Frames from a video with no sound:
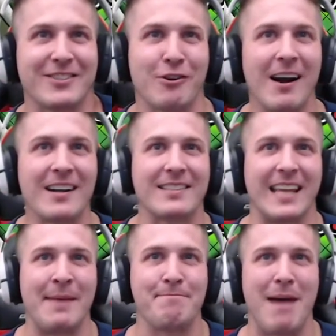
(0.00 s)
Trunks
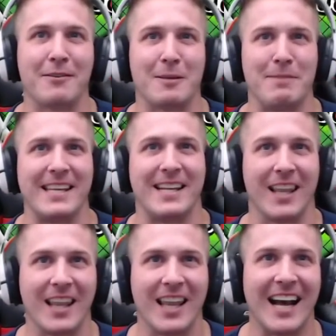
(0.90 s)
theme about to be
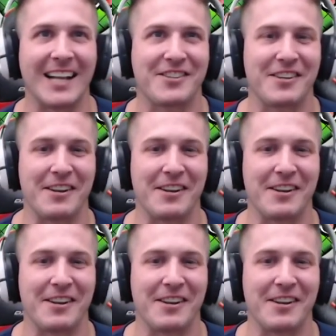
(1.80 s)
clutch.